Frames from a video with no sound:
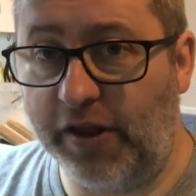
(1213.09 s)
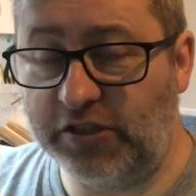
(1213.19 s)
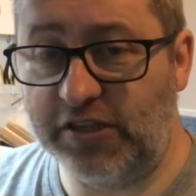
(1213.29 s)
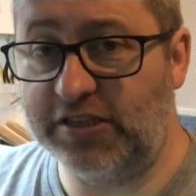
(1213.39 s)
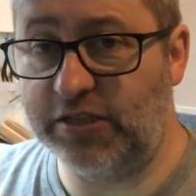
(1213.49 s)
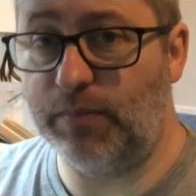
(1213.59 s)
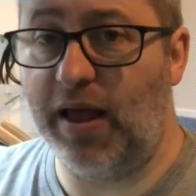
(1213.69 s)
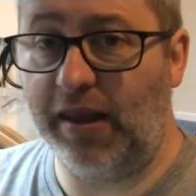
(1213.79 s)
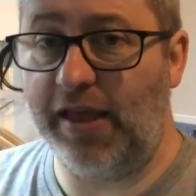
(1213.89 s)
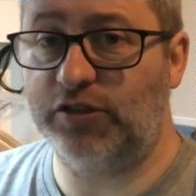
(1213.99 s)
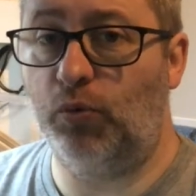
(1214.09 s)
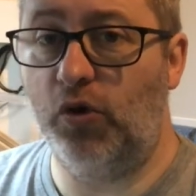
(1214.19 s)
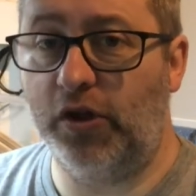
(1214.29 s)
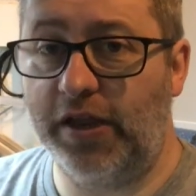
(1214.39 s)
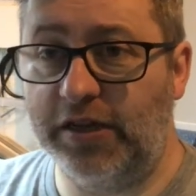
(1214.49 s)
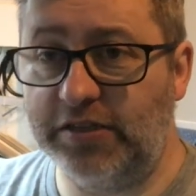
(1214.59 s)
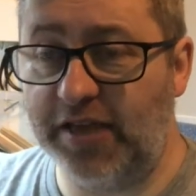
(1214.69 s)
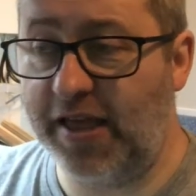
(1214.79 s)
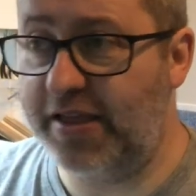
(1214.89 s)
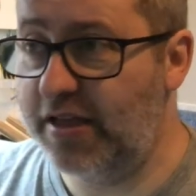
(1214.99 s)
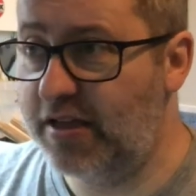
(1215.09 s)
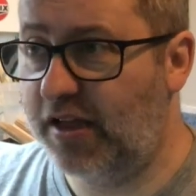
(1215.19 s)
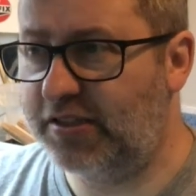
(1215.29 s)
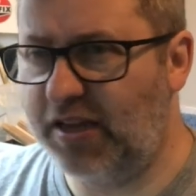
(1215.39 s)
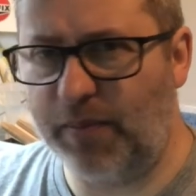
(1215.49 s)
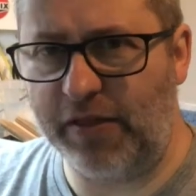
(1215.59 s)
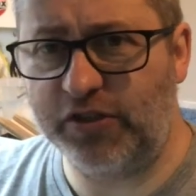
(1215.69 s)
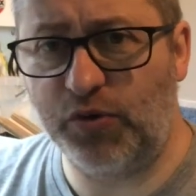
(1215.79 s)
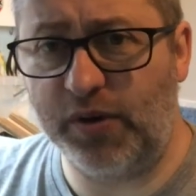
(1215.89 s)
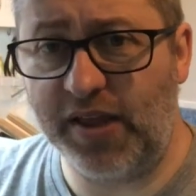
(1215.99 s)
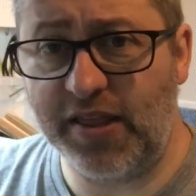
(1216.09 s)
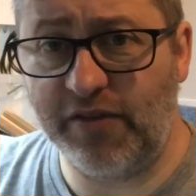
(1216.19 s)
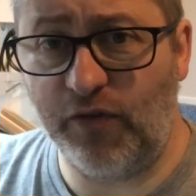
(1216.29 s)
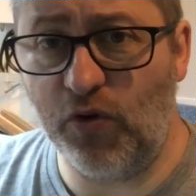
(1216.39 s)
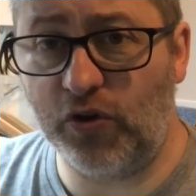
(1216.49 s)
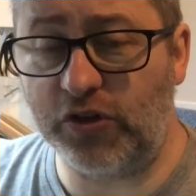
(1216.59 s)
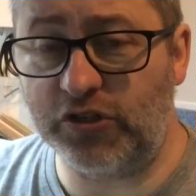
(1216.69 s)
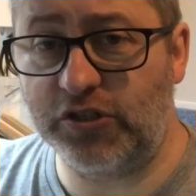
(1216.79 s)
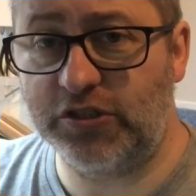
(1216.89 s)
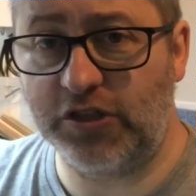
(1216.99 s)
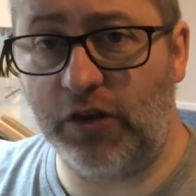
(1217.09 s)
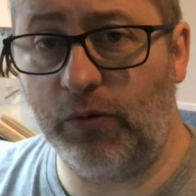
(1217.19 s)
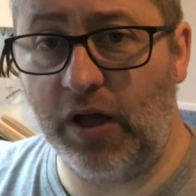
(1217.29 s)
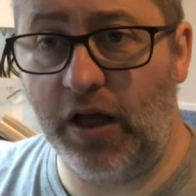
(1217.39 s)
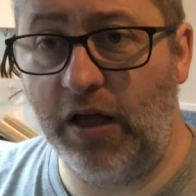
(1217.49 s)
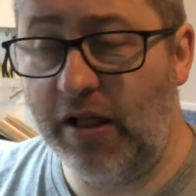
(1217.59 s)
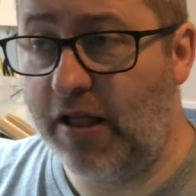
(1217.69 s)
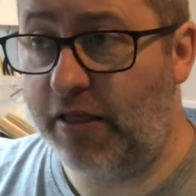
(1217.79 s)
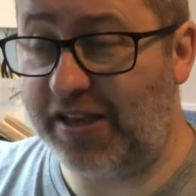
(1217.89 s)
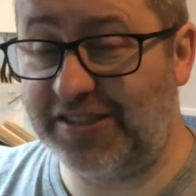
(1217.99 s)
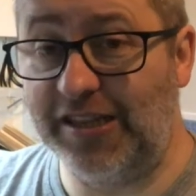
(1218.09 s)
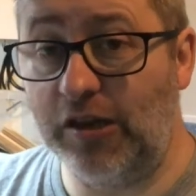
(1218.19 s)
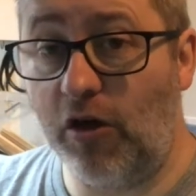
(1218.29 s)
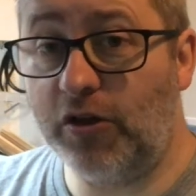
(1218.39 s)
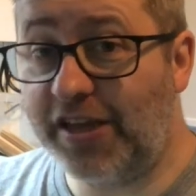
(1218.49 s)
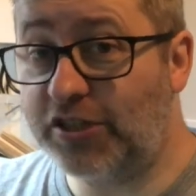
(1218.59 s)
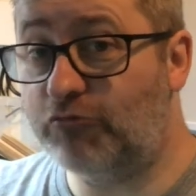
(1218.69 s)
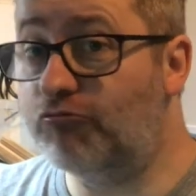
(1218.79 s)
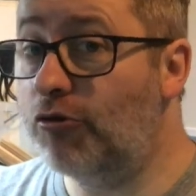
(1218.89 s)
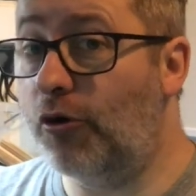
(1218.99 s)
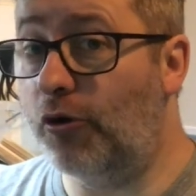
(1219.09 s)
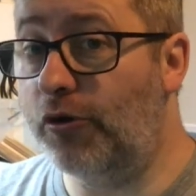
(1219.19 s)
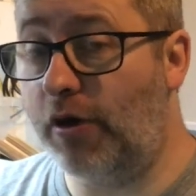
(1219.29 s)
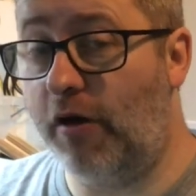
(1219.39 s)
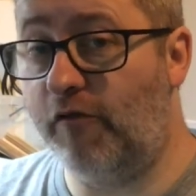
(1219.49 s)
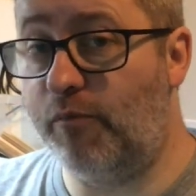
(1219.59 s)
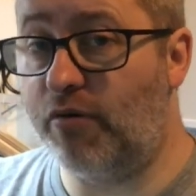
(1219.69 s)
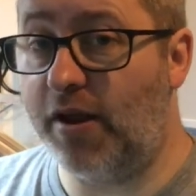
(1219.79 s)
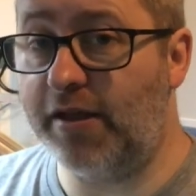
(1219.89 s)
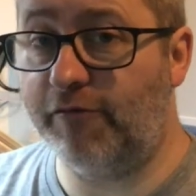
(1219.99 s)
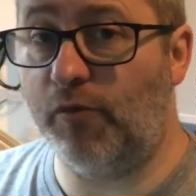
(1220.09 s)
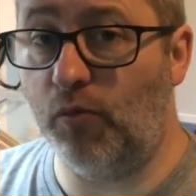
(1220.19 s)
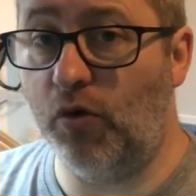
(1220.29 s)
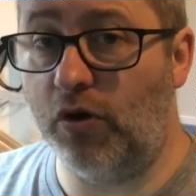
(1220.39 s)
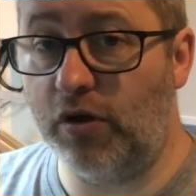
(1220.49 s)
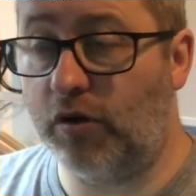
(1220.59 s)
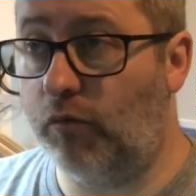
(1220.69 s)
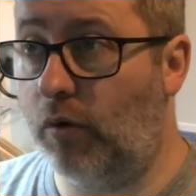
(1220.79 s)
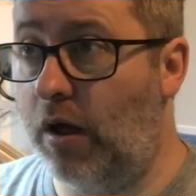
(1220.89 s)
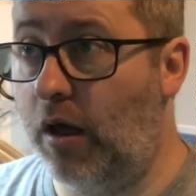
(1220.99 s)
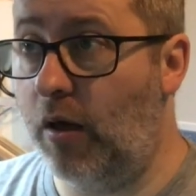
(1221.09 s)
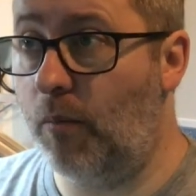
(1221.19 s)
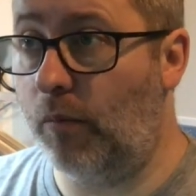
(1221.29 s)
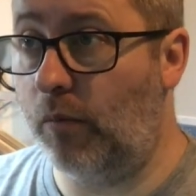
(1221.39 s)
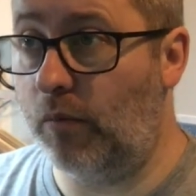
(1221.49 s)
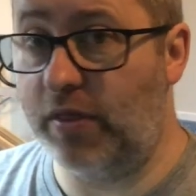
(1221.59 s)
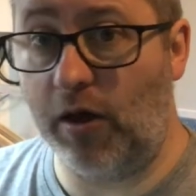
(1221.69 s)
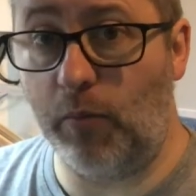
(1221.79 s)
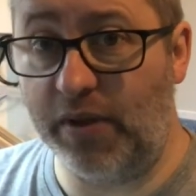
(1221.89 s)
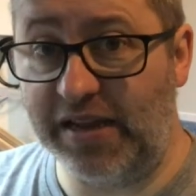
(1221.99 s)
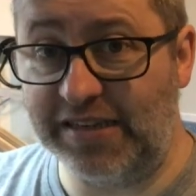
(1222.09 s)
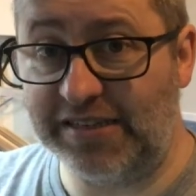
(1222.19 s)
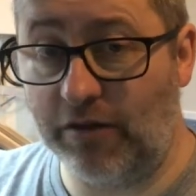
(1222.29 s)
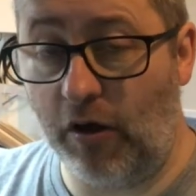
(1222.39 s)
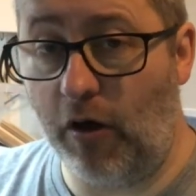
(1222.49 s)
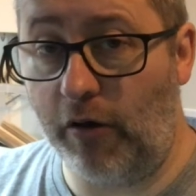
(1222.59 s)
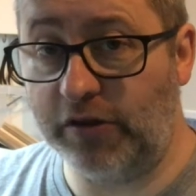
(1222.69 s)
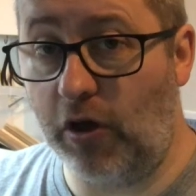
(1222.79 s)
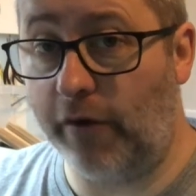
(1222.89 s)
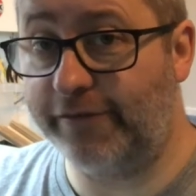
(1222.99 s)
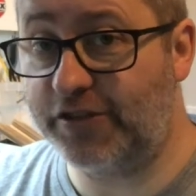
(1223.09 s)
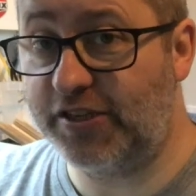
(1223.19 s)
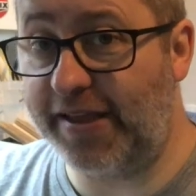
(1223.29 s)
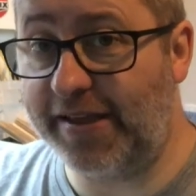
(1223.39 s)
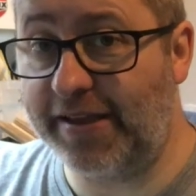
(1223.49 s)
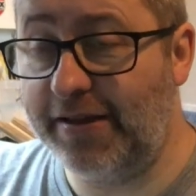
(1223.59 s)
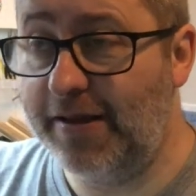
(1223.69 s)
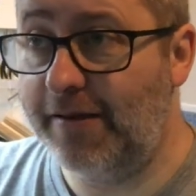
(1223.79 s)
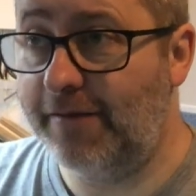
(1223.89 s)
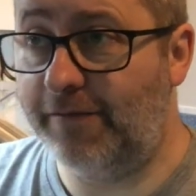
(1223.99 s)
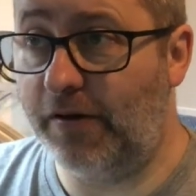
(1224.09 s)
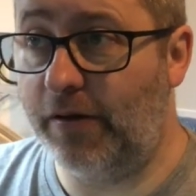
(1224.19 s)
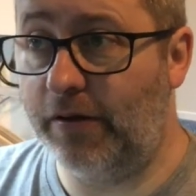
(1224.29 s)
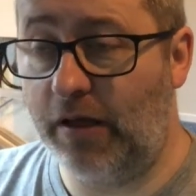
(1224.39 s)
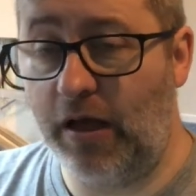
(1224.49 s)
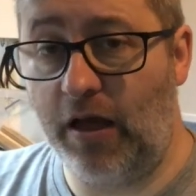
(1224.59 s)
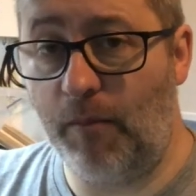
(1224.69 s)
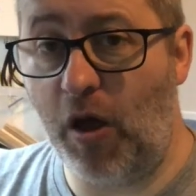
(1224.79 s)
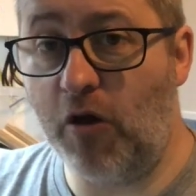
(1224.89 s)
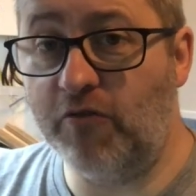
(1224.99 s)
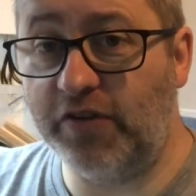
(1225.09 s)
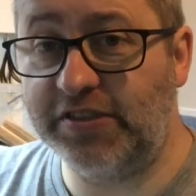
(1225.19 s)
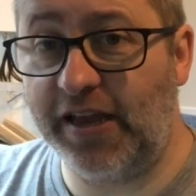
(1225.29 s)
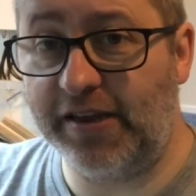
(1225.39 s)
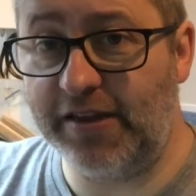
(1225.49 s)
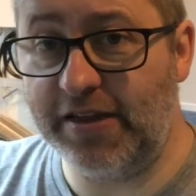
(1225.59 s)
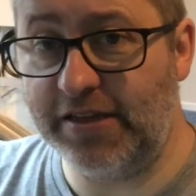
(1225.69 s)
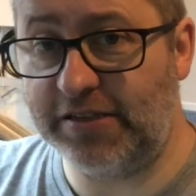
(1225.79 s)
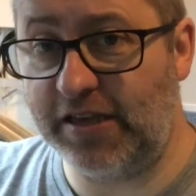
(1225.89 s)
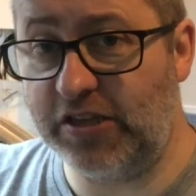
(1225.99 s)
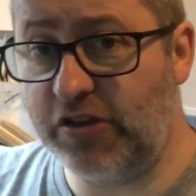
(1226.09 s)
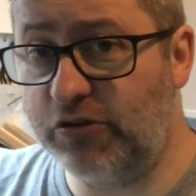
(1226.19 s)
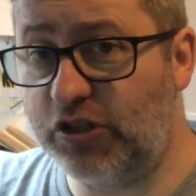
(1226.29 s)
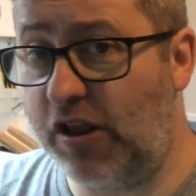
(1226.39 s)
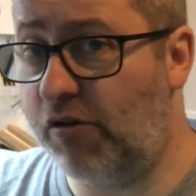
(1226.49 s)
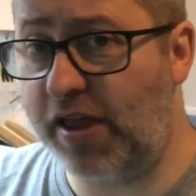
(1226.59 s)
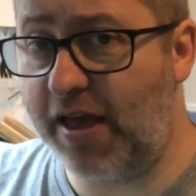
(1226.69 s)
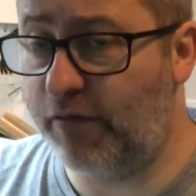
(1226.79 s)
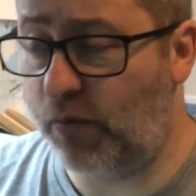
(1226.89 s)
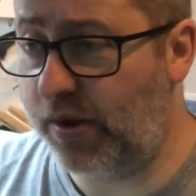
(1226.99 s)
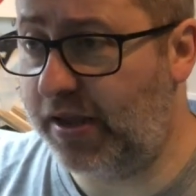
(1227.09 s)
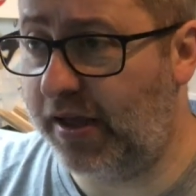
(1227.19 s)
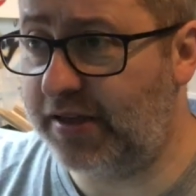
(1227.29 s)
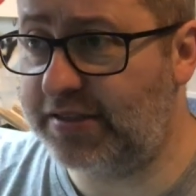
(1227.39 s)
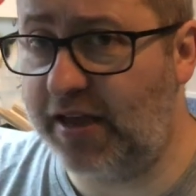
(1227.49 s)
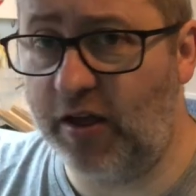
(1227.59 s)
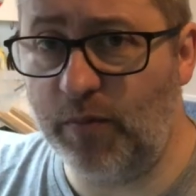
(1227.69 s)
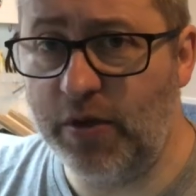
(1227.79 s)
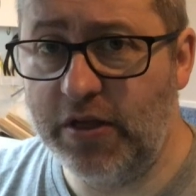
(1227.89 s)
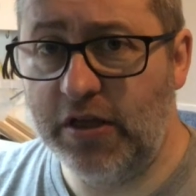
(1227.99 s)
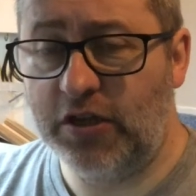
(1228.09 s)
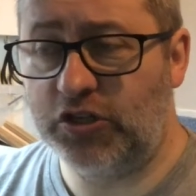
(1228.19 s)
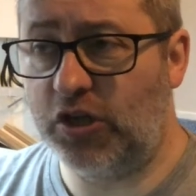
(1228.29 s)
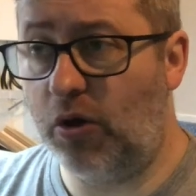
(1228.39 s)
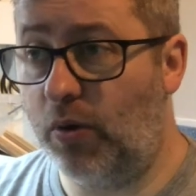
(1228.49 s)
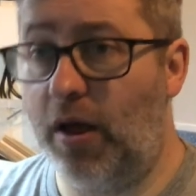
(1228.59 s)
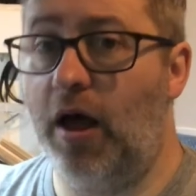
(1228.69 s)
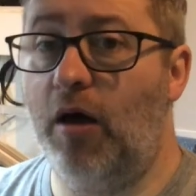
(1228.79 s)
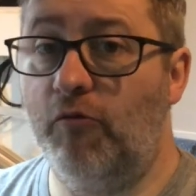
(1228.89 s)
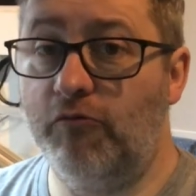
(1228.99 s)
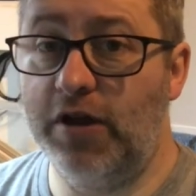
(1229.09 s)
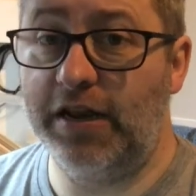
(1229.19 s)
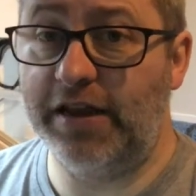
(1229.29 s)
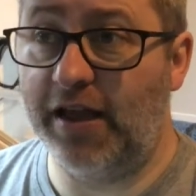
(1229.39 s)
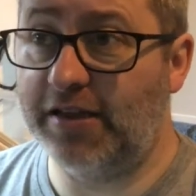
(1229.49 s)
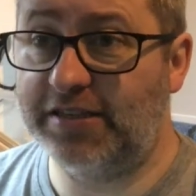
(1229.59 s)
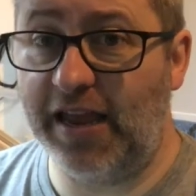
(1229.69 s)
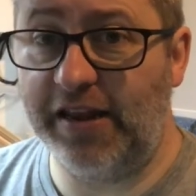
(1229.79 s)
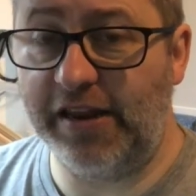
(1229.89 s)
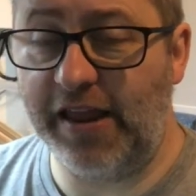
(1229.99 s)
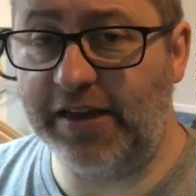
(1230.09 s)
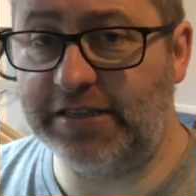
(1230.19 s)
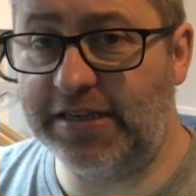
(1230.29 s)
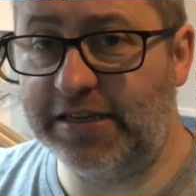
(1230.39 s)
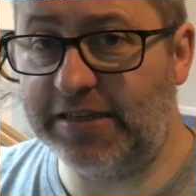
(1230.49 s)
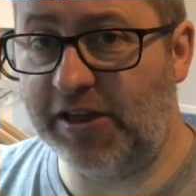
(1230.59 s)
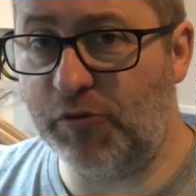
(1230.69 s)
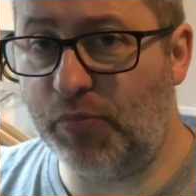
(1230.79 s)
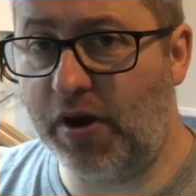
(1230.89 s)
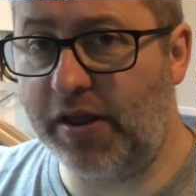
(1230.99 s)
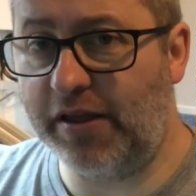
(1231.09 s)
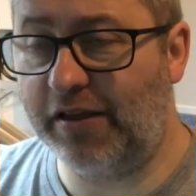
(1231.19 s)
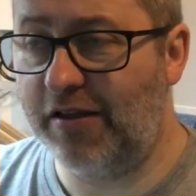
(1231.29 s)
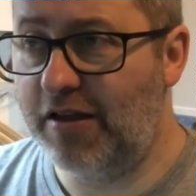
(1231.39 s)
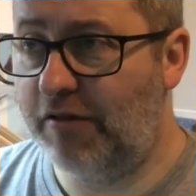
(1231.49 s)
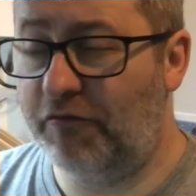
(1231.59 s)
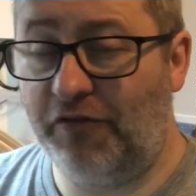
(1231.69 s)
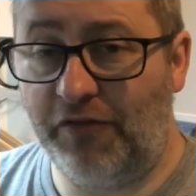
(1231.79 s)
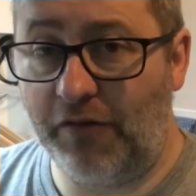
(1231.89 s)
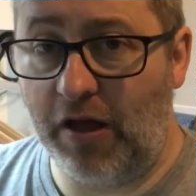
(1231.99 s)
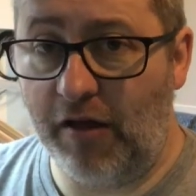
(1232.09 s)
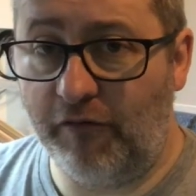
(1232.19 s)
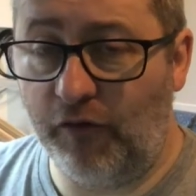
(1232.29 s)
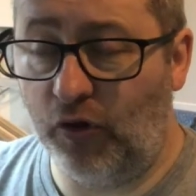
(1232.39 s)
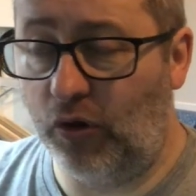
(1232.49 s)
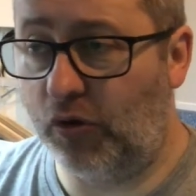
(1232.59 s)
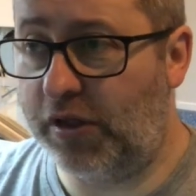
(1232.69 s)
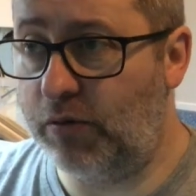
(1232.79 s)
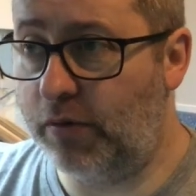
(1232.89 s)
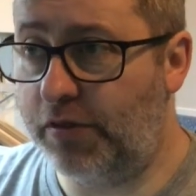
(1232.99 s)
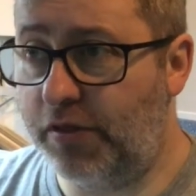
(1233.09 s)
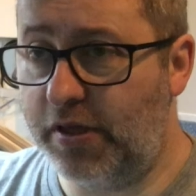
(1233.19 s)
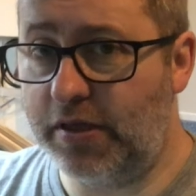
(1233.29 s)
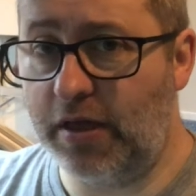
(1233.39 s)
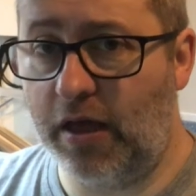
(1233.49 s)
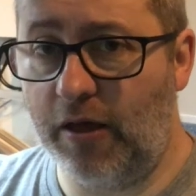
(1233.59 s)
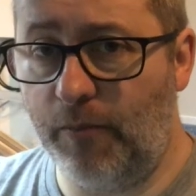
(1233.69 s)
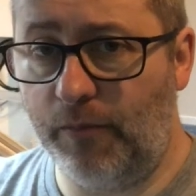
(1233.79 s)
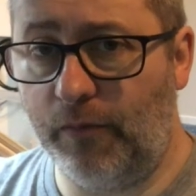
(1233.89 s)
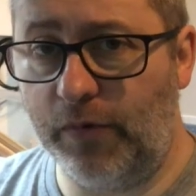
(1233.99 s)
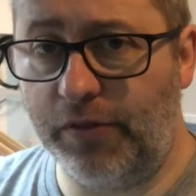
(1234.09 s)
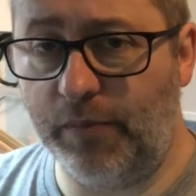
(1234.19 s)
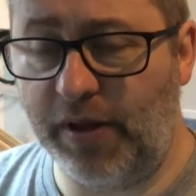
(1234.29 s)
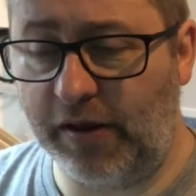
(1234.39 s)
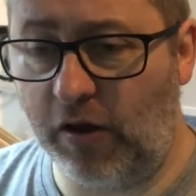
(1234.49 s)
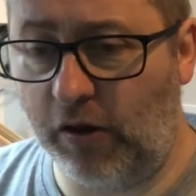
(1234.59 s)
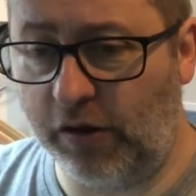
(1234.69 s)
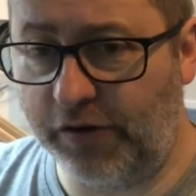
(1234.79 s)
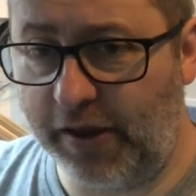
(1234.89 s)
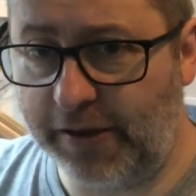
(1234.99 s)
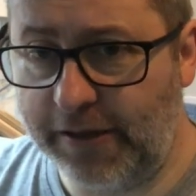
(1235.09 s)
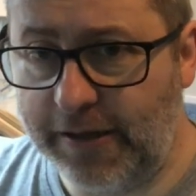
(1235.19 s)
So this is my last working day until about the 28th of August. So that's the longest run of break from work without being off sick for over 10 years. I usually only have a week at a time. So really nice, getting an 18-day break. Fall lucky with the bank holiday.